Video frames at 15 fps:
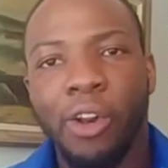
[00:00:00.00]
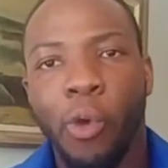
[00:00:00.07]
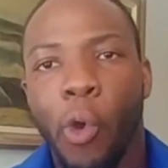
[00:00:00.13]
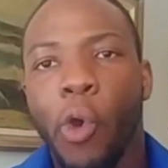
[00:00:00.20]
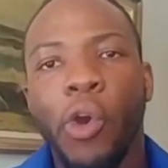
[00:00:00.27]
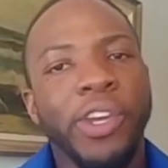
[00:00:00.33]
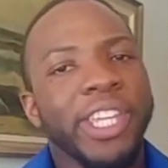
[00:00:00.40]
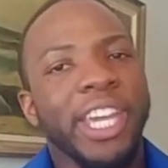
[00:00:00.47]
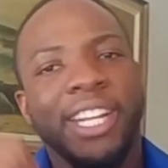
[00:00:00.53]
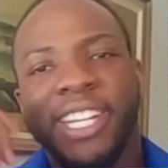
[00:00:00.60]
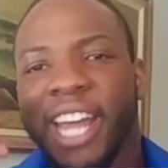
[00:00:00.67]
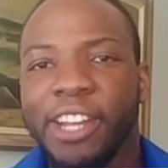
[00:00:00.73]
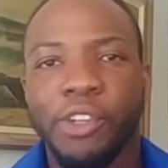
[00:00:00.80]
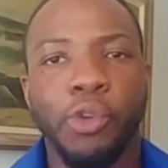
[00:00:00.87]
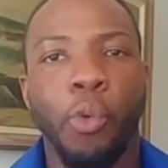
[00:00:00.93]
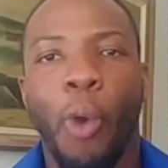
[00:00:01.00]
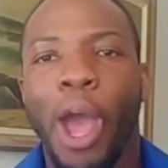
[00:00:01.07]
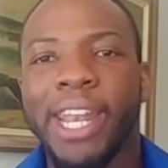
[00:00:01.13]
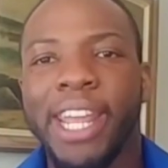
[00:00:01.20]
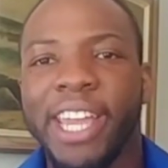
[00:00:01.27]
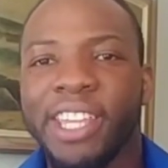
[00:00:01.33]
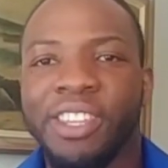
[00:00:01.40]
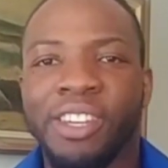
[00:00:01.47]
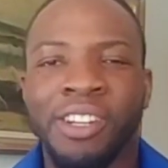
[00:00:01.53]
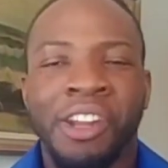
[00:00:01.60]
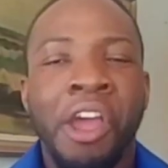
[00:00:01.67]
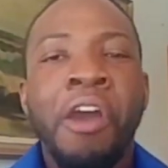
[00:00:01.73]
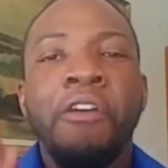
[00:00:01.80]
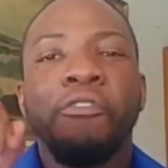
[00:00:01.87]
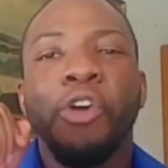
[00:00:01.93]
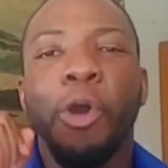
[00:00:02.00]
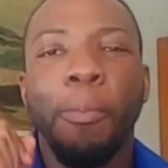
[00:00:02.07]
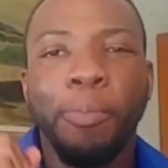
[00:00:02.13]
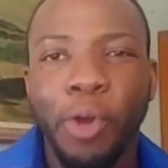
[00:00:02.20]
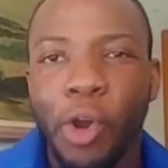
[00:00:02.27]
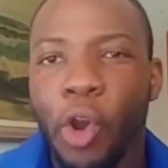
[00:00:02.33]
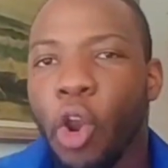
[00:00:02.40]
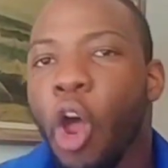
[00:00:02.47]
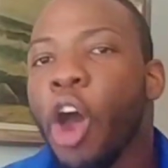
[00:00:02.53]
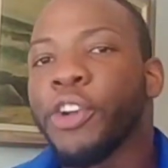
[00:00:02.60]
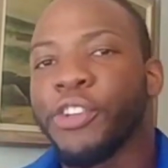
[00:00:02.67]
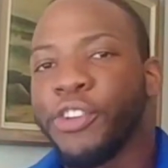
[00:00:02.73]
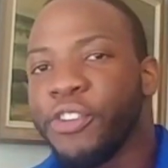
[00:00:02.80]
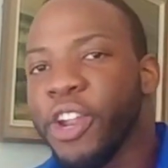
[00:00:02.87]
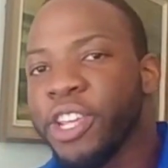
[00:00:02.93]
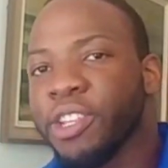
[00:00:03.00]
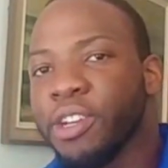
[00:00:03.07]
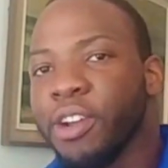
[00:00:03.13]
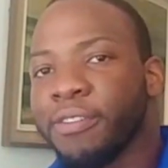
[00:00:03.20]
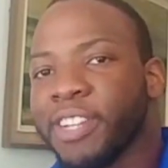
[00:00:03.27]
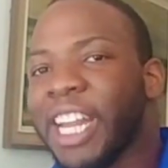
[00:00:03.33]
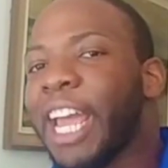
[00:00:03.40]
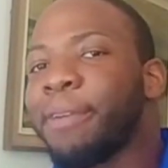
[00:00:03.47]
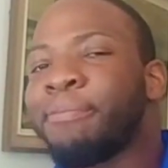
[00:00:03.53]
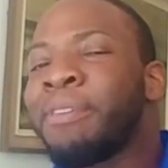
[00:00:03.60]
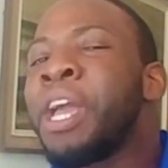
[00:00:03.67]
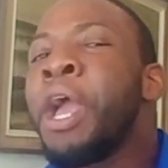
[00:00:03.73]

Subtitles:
whole you're tied to one agent for a prolonged duration of time,